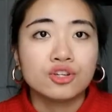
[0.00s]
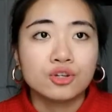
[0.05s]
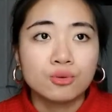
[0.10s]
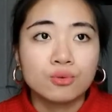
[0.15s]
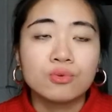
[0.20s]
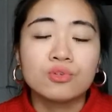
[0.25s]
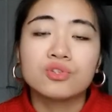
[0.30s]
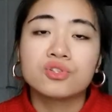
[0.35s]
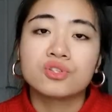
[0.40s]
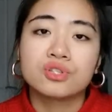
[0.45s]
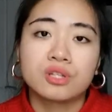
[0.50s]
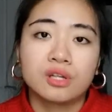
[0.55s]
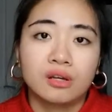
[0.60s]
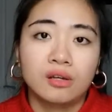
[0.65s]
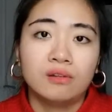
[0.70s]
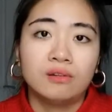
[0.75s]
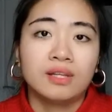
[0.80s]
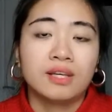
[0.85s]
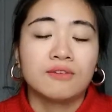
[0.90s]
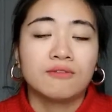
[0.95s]
you would
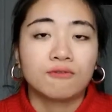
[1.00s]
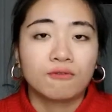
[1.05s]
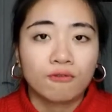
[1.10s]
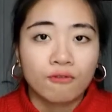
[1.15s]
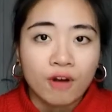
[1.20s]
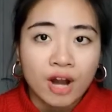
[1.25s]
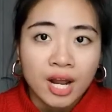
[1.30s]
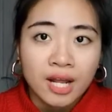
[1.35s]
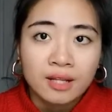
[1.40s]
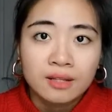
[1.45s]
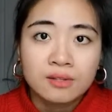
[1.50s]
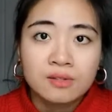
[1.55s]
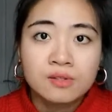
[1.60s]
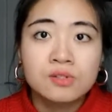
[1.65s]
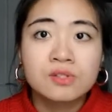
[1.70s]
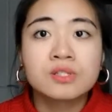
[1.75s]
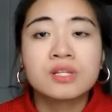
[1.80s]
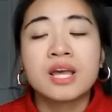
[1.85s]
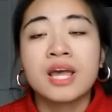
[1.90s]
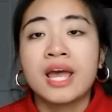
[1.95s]
still need
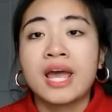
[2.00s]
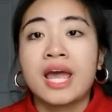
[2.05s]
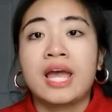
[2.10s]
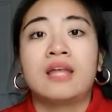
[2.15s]
friends,